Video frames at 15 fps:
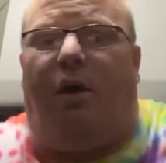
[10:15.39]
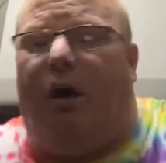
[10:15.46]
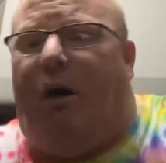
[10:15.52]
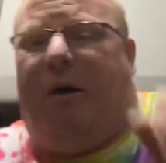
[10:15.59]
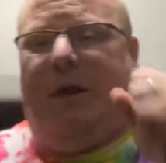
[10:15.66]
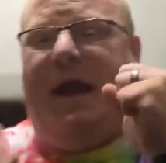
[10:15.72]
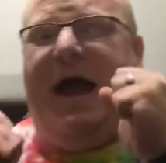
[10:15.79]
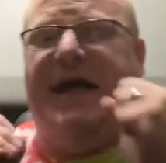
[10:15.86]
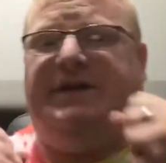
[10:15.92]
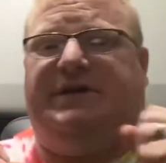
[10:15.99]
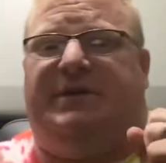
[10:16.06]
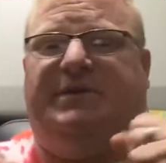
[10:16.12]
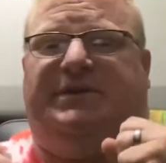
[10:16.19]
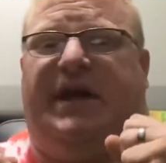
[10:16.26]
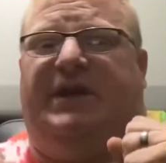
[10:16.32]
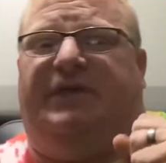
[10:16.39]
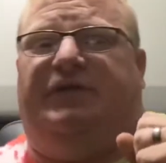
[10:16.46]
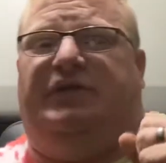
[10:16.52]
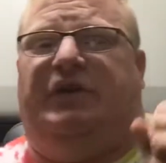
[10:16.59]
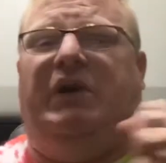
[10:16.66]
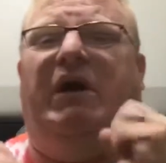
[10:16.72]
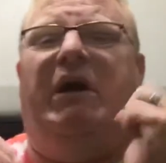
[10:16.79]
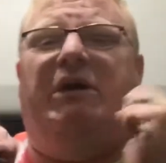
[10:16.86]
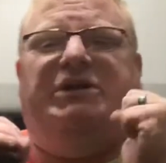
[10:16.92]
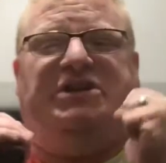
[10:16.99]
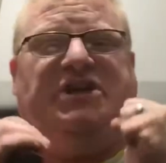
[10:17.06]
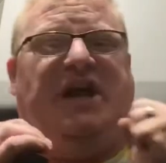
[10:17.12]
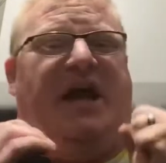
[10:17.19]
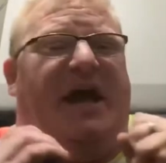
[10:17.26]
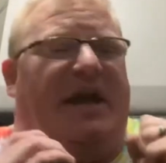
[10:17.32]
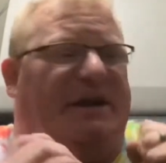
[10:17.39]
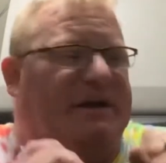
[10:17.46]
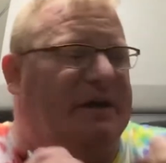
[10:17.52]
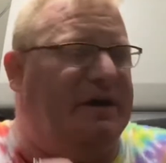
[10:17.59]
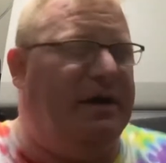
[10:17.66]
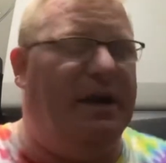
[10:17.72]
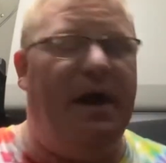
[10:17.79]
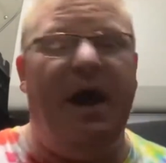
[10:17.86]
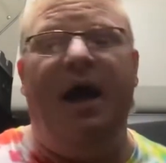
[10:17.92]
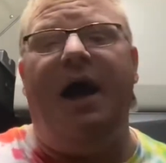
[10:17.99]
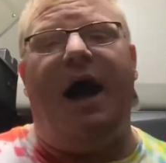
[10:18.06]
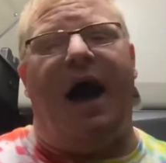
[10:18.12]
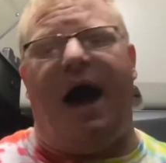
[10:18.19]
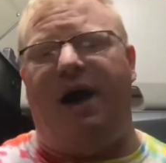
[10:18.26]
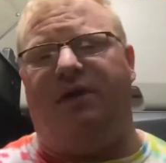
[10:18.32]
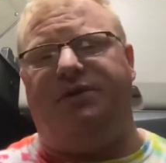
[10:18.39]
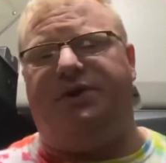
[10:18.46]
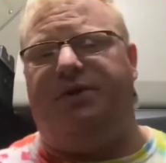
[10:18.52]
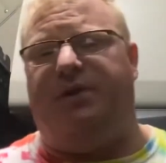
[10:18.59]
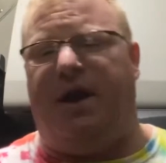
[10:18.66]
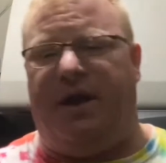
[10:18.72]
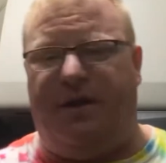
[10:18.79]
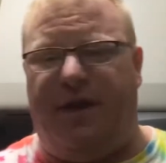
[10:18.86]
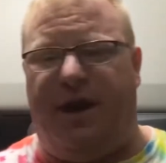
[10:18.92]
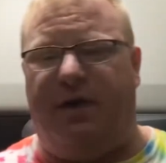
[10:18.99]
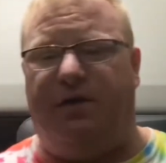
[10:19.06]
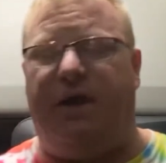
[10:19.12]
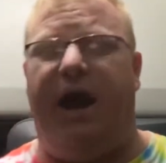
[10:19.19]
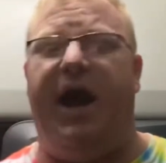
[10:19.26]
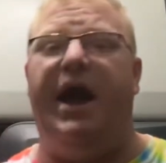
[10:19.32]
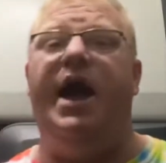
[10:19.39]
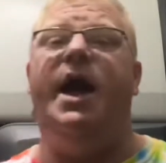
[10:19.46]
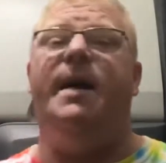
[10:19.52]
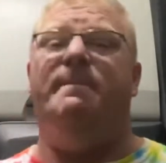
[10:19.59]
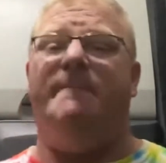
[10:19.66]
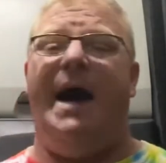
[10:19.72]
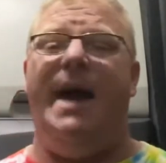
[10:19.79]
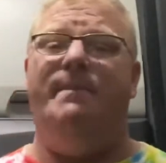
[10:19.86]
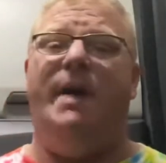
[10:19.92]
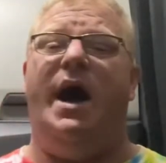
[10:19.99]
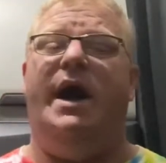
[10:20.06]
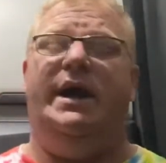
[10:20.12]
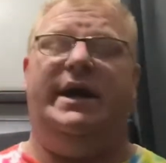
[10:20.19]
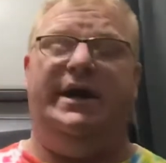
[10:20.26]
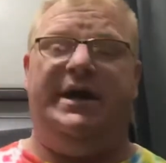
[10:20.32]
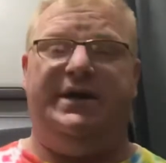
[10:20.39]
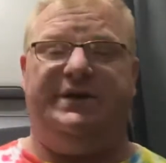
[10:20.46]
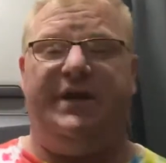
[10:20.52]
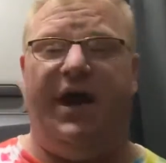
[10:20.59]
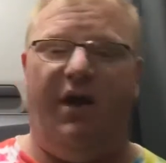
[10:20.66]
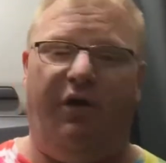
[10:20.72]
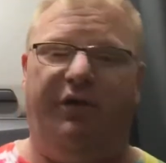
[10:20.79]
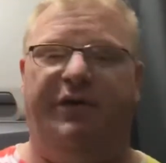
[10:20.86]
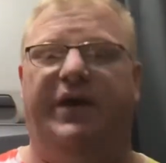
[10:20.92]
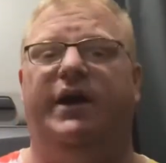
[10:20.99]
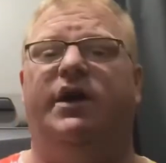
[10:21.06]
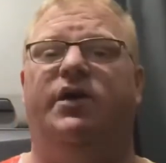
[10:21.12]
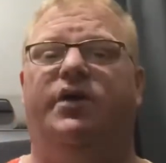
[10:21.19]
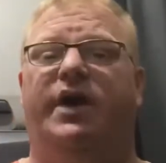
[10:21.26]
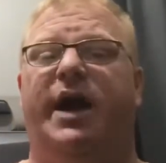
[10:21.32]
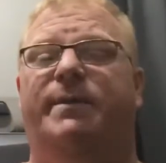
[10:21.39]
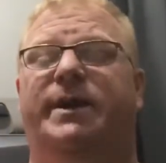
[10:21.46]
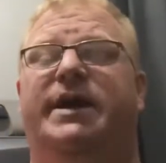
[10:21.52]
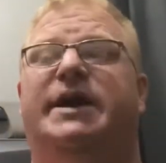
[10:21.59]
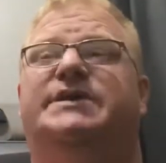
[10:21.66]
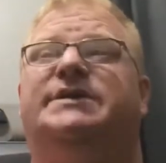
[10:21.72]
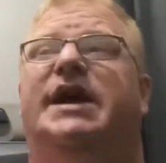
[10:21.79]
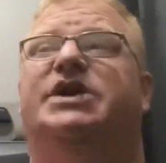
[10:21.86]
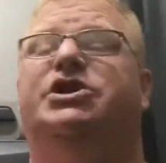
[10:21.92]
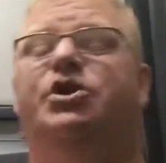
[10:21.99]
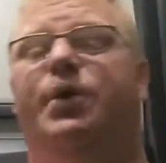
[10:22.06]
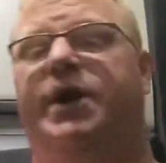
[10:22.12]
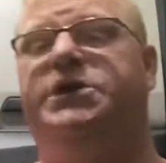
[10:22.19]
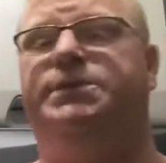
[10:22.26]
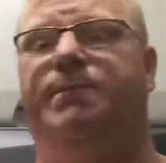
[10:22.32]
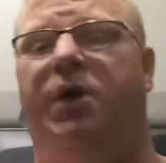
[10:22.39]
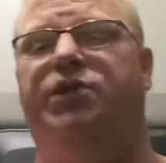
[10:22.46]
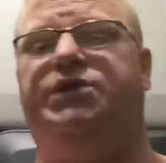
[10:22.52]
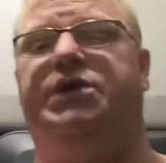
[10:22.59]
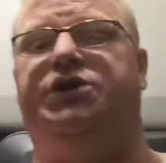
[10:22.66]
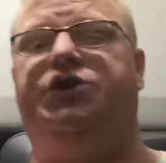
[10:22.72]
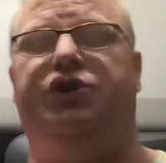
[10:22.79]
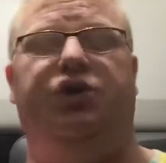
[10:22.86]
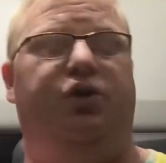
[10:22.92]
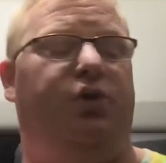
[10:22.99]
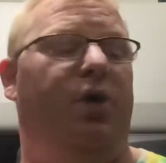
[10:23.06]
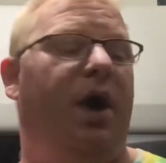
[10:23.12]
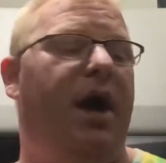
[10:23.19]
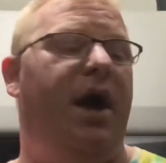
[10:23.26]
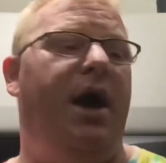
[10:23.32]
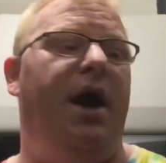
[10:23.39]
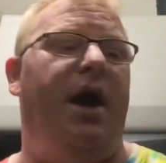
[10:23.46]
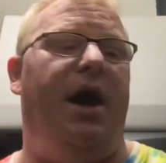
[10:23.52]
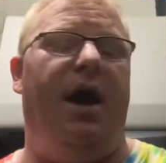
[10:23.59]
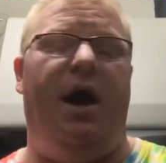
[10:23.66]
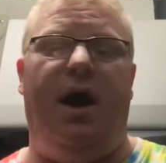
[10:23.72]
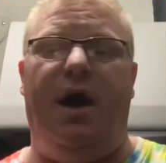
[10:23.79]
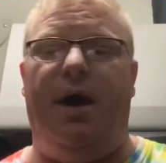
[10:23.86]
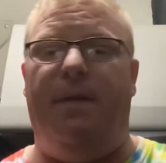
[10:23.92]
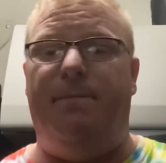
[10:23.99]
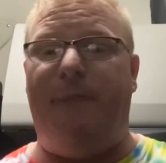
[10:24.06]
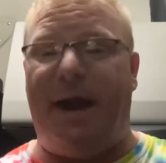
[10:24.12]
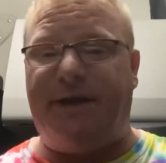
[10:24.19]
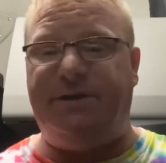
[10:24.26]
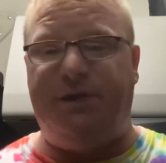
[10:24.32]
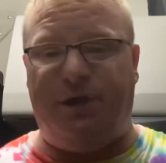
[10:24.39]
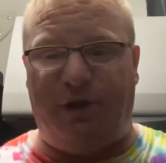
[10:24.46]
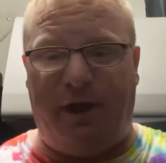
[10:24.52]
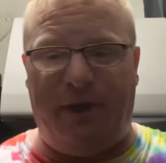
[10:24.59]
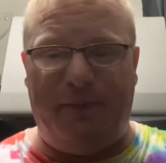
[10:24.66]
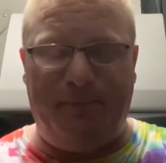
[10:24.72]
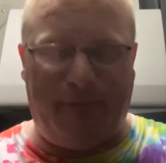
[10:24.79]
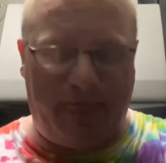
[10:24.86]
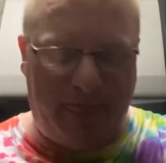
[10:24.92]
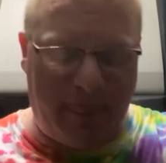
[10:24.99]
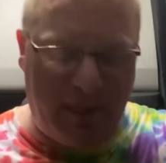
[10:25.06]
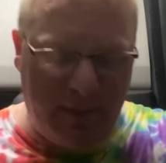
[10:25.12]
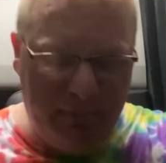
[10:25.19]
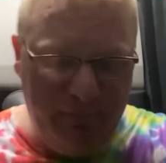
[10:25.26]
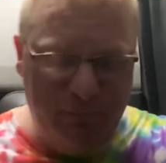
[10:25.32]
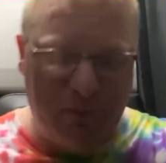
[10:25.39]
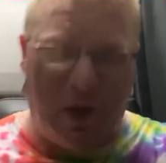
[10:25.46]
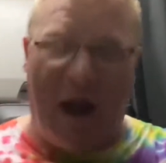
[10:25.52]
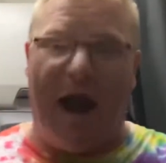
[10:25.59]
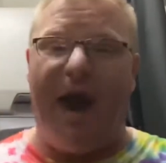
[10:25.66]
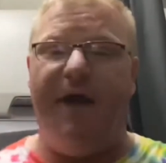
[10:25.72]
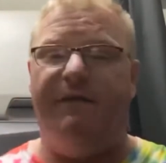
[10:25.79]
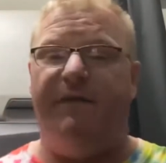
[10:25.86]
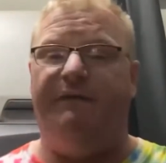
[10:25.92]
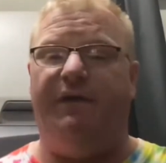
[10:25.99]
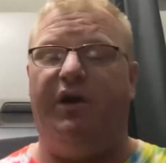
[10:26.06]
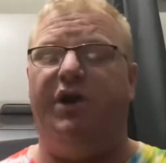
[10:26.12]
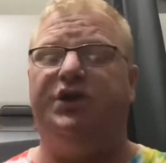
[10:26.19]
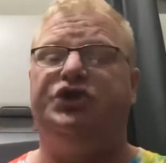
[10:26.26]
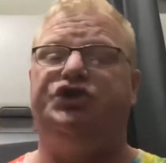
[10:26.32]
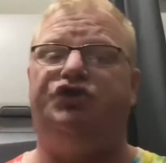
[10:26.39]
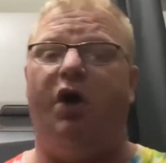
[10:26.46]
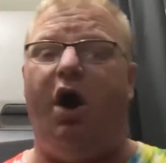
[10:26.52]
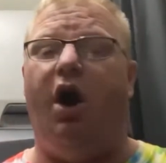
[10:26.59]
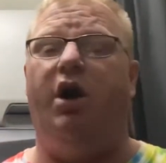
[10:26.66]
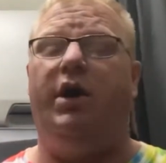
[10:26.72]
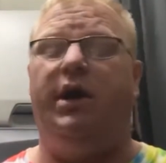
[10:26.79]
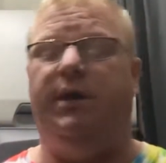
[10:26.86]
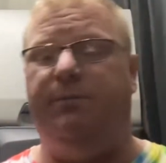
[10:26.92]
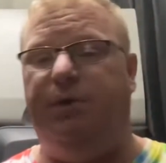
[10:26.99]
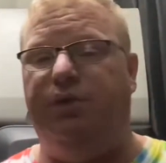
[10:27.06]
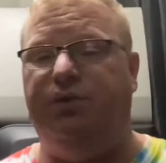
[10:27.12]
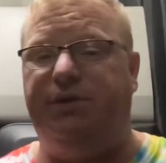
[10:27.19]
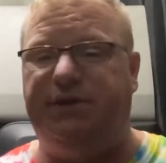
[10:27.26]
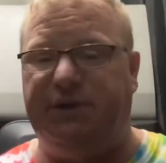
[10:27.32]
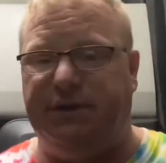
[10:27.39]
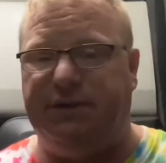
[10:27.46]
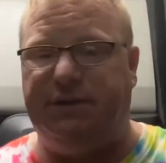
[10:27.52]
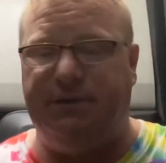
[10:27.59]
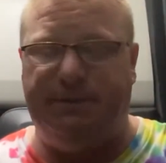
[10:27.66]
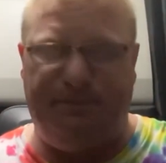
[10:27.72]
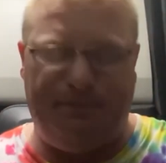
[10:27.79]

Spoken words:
Oh God, someone's got the flu. Oh shit. I don't do none of that. Okay, my body is healthy. Okay, because I do expose it to bacteria. I have a very strong immune system.